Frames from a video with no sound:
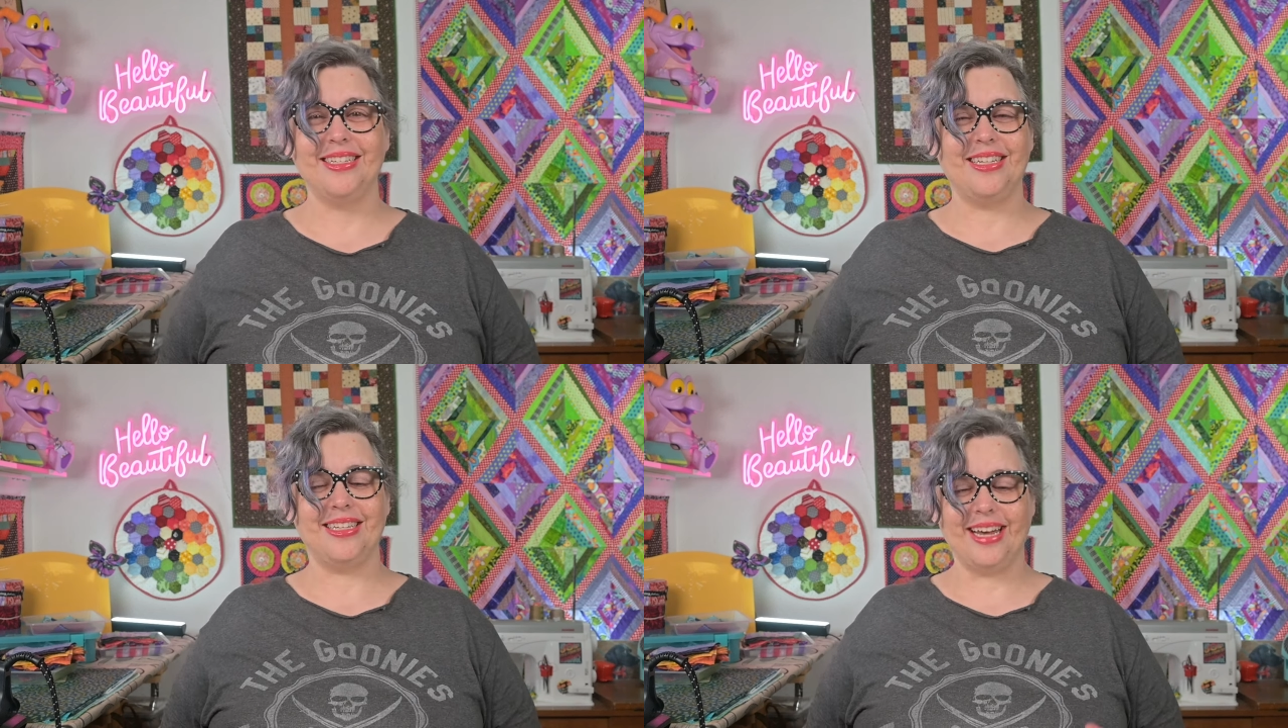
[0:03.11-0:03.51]

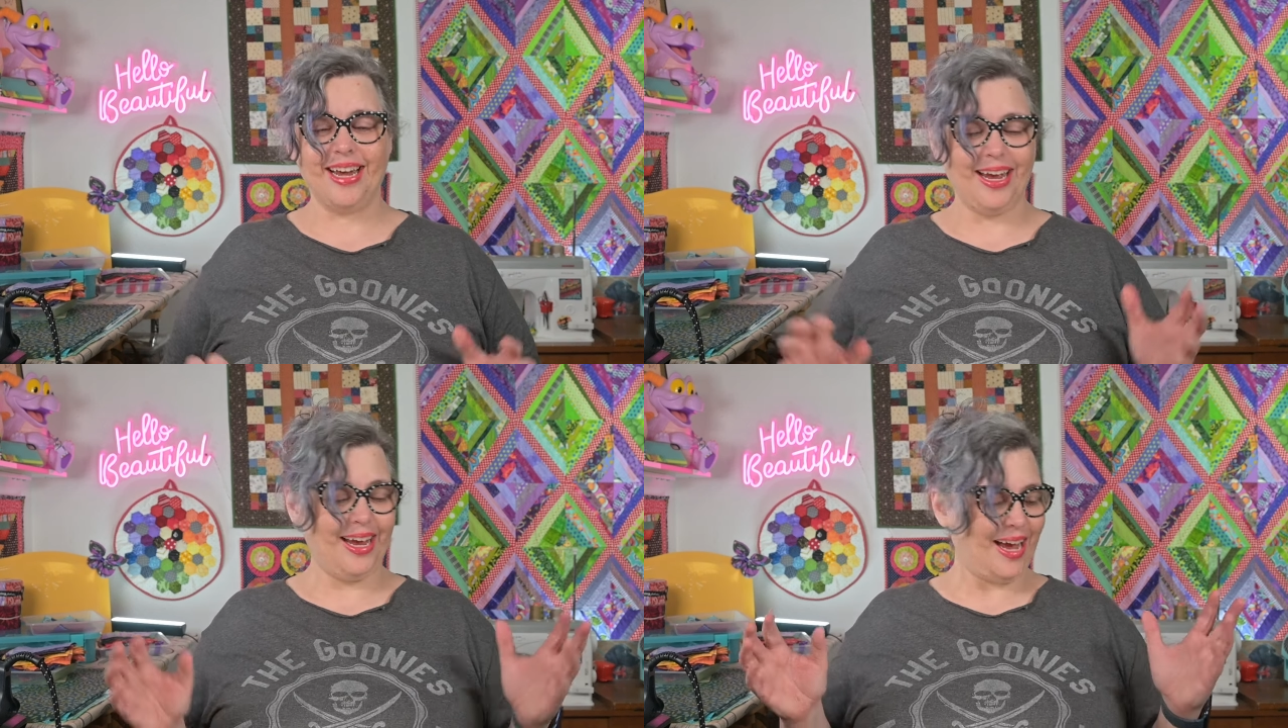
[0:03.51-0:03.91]

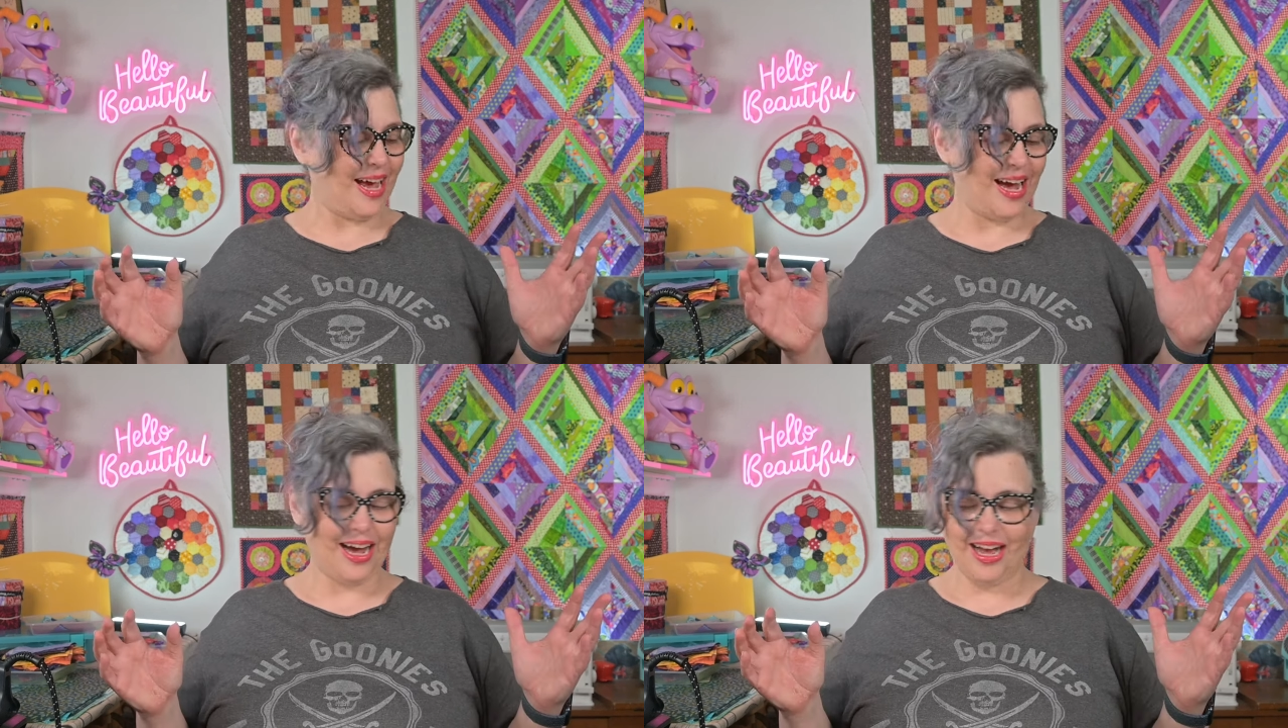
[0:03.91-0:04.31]
Today
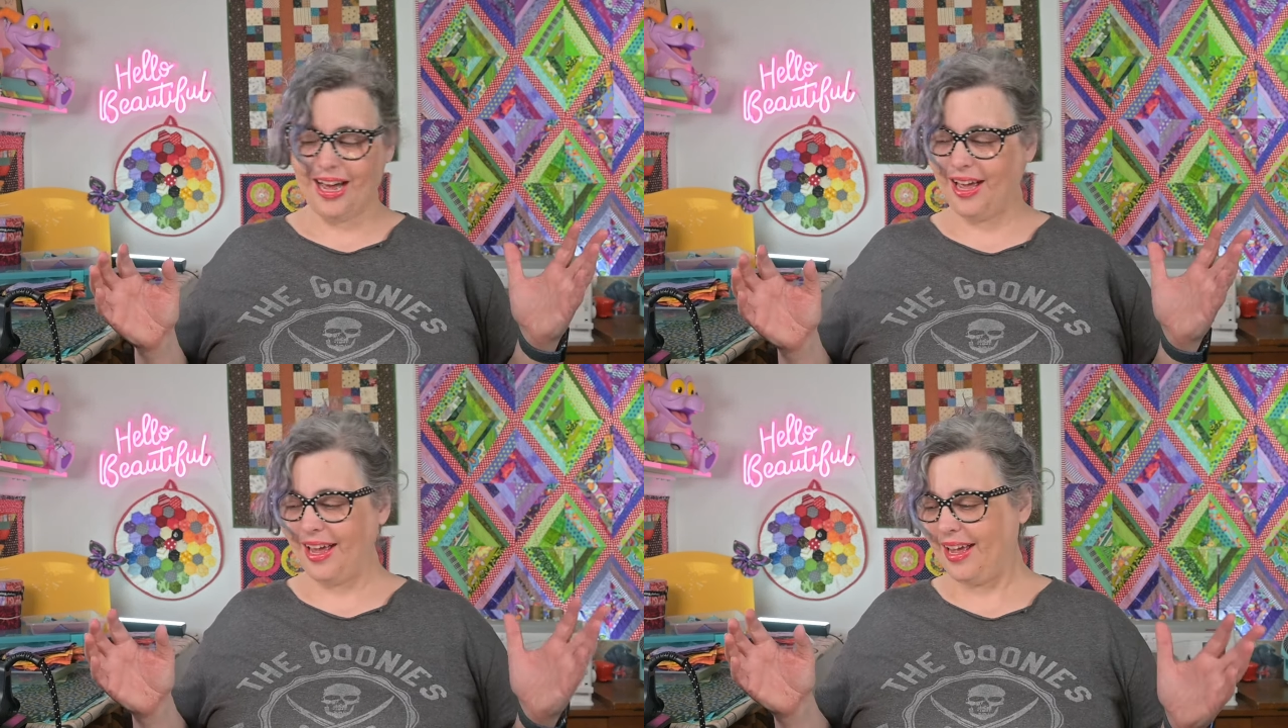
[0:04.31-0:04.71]

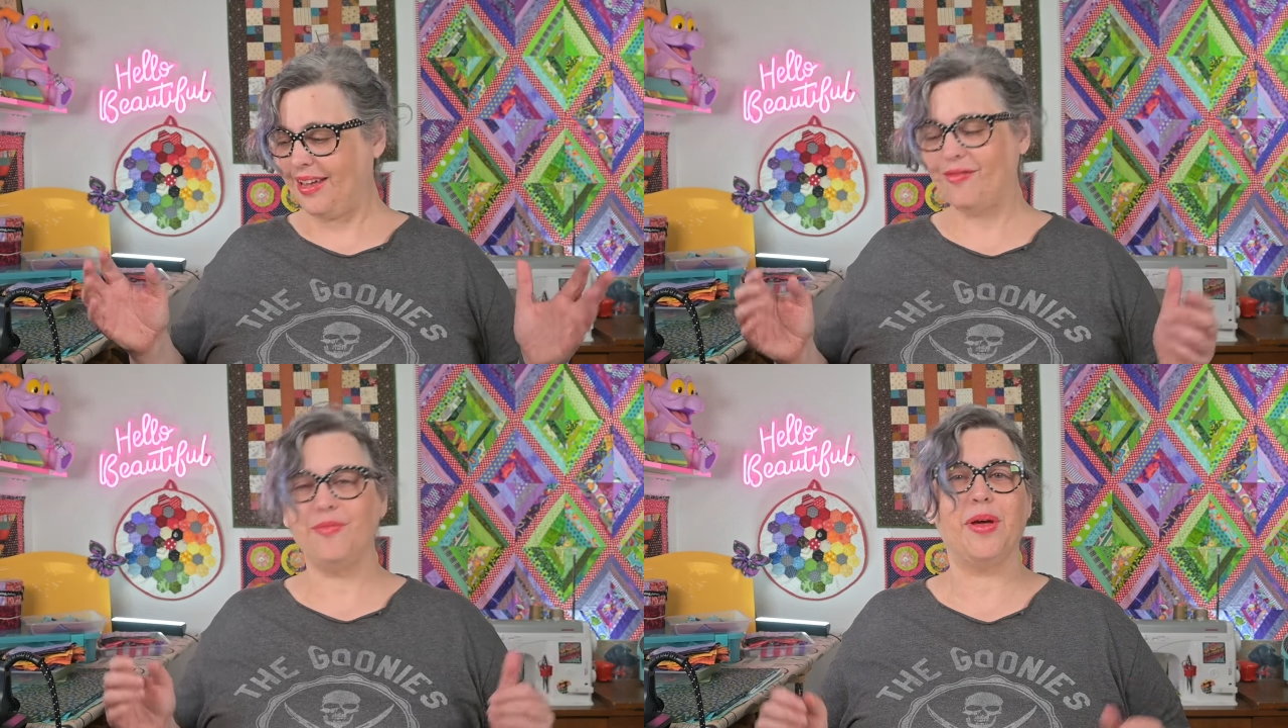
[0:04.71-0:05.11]

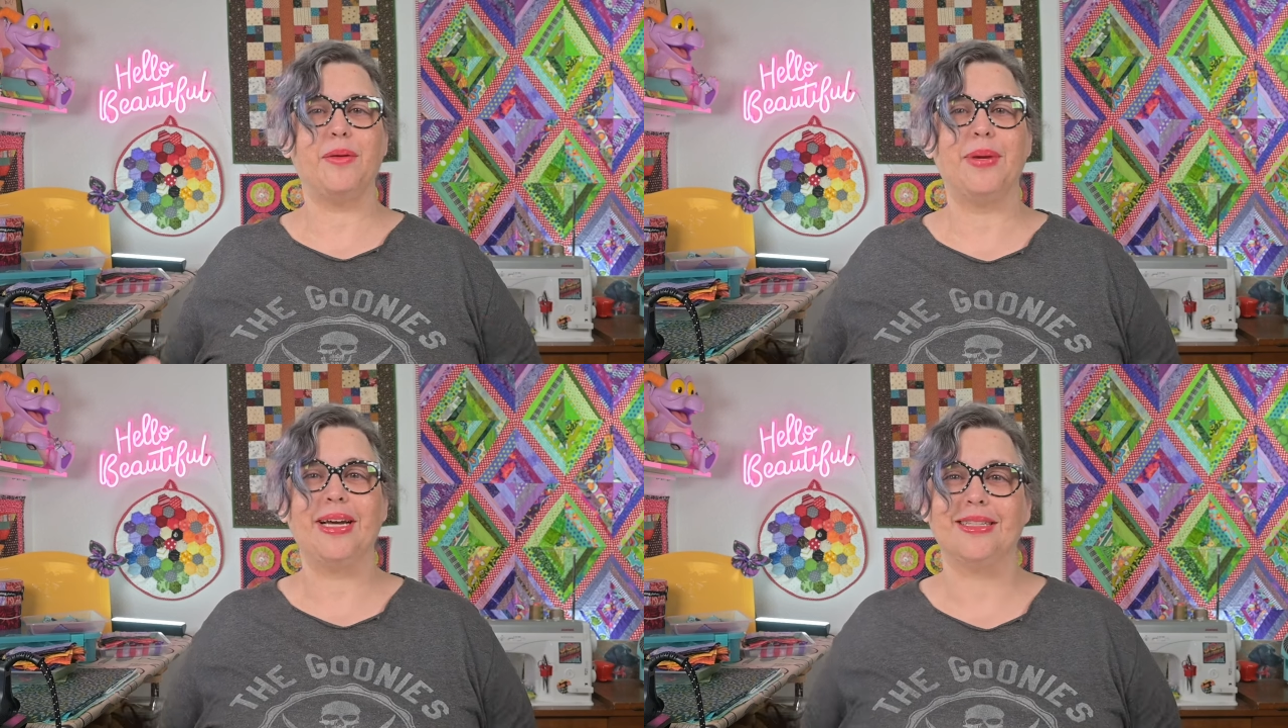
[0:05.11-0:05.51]
I've made
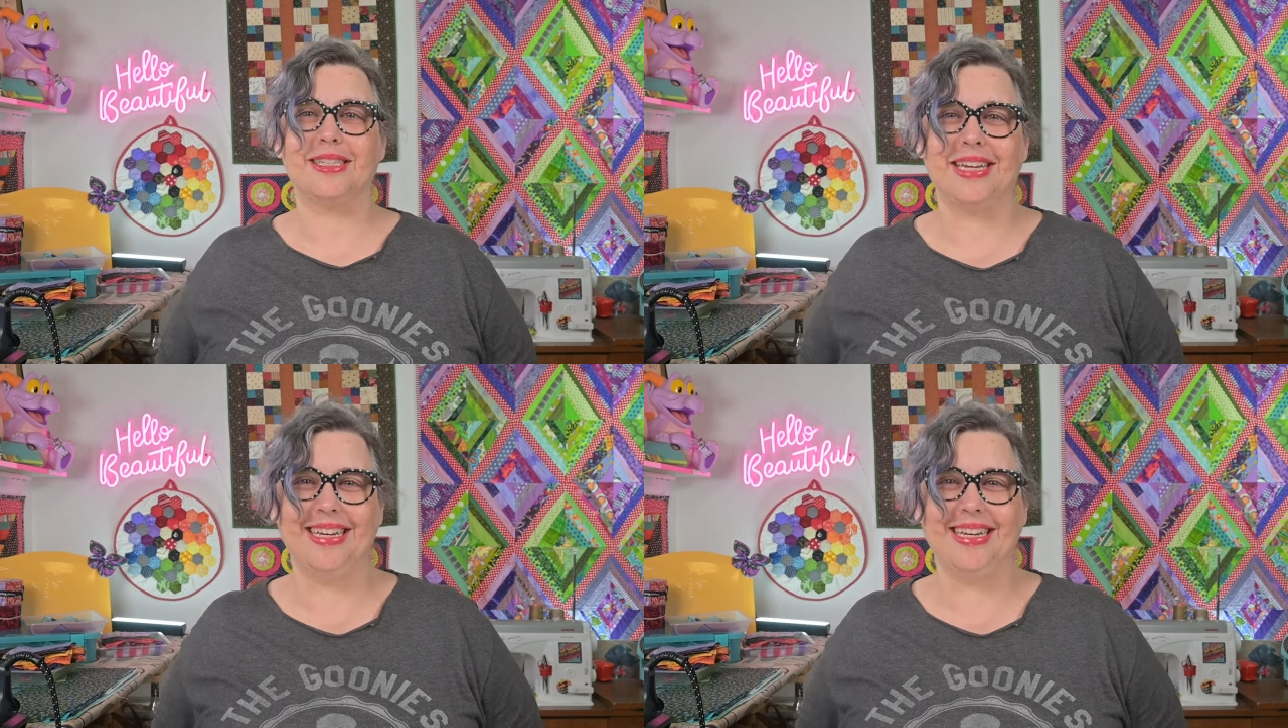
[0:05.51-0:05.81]
a mess,